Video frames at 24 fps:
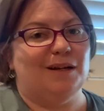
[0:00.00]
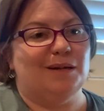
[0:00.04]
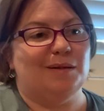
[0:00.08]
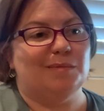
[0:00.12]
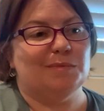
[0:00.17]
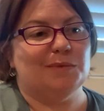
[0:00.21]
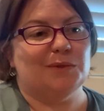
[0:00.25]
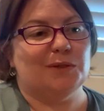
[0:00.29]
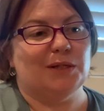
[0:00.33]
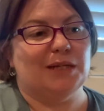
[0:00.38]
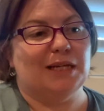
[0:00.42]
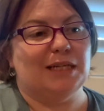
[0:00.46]

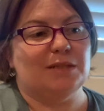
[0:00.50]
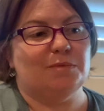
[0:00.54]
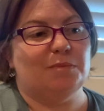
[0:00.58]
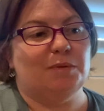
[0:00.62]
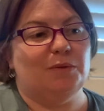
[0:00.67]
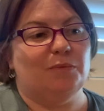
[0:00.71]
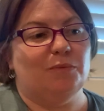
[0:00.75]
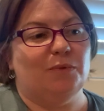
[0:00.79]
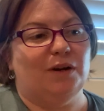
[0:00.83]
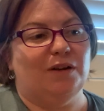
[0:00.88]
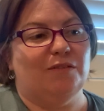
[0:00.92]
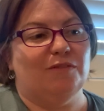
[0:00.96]
So that's
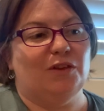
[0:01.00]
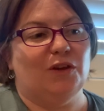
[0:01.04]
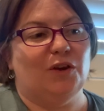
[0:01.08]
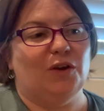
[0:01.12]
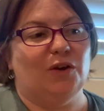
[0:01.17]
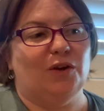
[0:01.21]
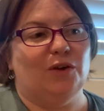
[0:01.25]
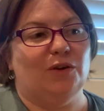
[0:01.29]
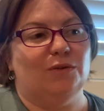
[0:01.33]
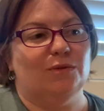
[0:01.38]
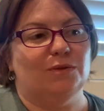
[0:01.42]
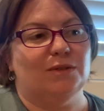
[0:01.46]
been one of the
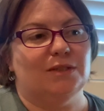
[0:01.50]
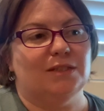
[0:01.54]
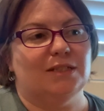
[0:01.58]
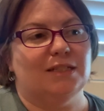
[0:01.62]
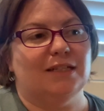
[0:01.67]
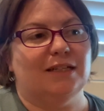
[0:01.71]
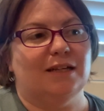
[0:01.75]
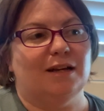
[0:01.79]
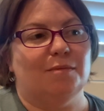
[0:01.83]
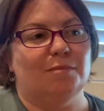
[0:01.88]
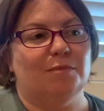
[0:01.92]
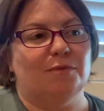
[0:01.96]
hurdles to
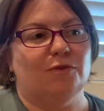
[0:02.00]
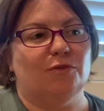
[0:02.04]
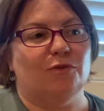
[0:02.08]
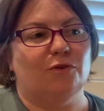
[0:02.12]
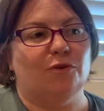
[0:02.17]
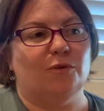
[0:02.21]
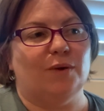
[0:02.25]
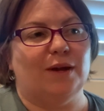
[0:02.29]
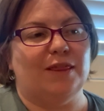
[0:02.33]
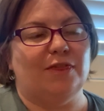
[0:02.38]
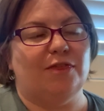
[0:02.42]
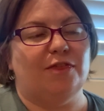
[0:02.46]
come through
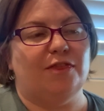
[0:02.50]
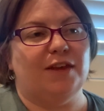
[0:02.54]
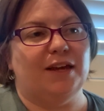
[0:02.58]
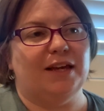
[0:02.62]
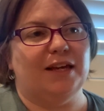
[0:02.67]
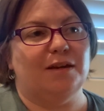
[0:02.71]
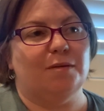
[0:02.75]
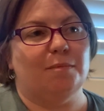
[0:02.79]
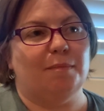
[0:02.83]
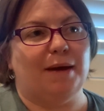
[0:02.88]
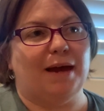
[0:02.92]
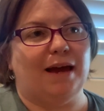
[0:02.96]
and think
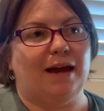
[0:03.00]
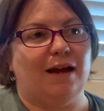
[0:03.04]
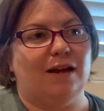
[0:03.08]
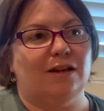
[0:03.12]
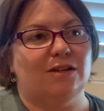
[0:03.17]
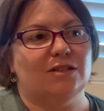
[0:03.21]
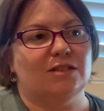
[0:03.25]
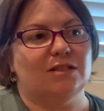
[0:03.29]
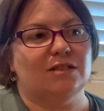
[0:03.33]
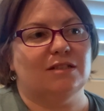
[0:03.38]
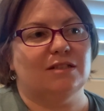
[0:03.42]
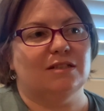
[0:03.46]

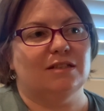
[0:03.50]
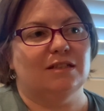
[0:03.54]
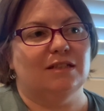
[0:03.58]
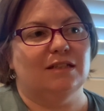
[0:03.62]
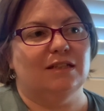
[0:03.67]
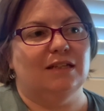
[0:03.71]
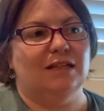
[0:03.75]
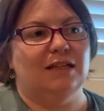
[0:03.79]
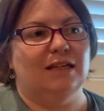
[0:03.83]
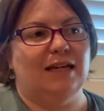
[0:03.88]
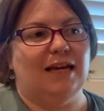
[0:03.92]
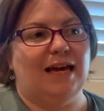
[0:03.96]
about
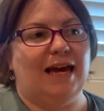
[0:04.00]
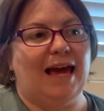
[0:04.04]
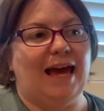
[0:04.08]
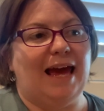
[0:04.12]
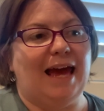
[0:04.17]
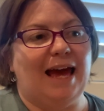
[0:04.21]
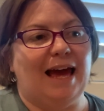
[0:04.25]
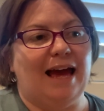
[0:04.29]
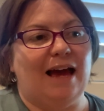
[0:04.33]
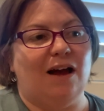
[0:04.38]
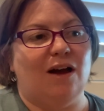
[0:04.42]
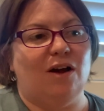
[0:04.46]

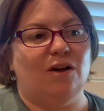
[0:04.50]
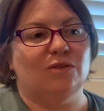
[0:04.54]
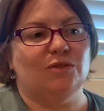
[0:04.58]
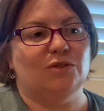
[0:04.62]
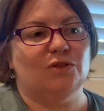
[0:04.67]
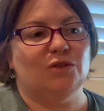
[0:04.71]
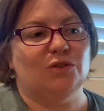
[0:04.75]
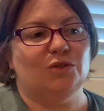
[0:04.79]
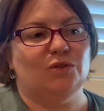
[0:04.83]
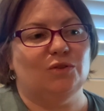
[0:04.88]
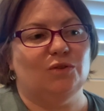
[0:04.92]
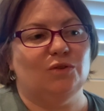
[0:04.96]
how
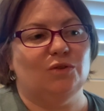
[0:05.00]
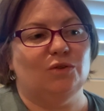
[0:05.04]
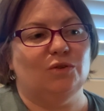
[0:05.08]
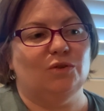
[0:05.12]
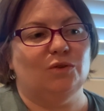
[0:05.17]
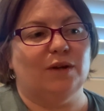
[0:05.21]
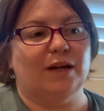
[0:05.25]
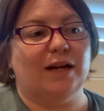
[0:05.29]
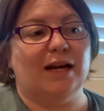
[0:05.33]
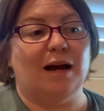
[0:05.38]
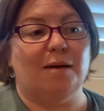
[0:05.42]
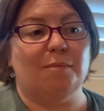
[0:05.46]
to
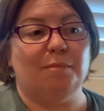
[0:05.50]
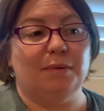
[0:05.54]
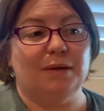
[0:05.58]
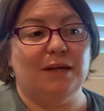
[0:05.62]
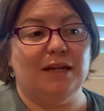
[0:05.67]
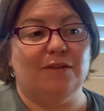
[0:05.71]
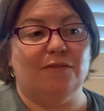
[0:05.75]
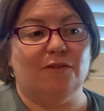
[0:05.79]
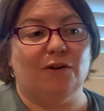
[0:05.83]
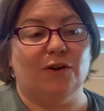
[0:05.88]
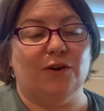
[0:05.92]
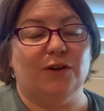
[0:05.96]
accompany
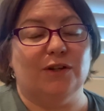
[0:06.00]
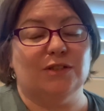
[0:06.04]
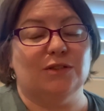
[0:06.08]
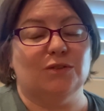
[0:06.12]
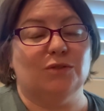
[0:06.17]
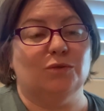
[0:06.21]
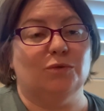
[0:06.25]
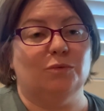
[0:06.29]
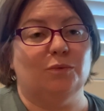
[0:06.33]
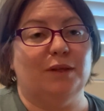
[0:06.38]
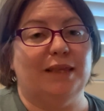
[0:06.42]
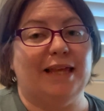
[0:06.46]

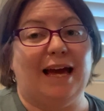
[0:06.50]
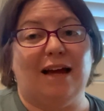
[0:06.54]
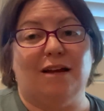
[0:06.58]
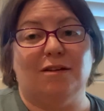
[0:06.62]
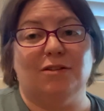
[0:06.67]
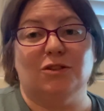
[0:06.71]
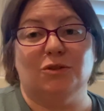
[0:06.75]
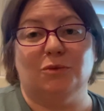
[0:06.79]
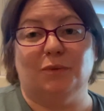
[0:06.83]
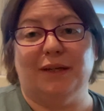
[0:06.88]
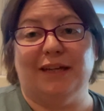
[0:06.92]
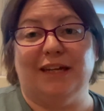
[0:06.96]
rehearsal without
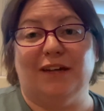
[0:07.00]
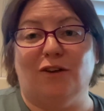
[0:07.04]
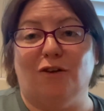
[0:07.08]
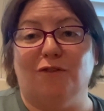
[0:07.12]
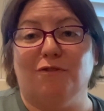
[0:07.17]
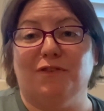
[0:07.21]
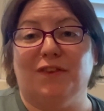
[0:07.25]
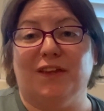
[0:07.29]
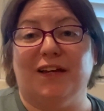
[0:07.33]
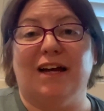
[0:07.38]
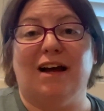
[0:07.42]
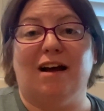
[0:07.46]
doing it
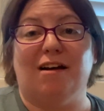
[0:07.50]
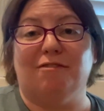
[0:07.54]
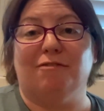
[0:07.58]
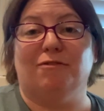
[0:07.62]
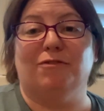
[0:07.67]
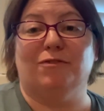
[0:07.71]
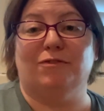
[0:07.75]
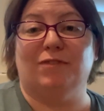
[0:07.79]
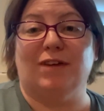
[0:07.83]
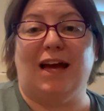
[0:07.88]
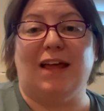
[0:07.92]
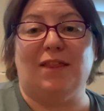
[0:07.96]
off the
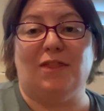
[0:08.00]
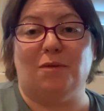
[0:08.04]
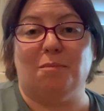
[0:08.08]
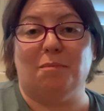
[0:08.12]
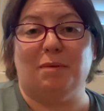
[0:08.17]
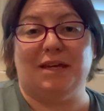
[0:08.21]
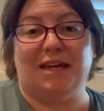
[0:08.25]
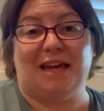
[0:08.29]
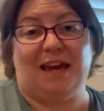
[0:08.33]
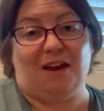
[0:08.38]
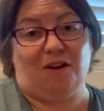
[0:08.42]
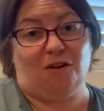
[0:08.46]
cuff at the
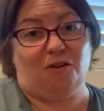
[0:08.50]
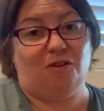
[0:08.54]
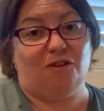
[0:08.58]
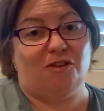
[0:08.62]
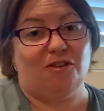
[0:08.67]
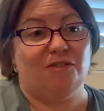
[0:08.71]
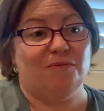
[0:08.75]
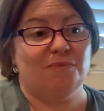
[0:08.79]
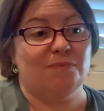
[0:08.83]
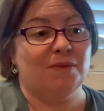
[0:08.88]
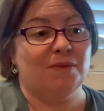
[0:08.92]
piano.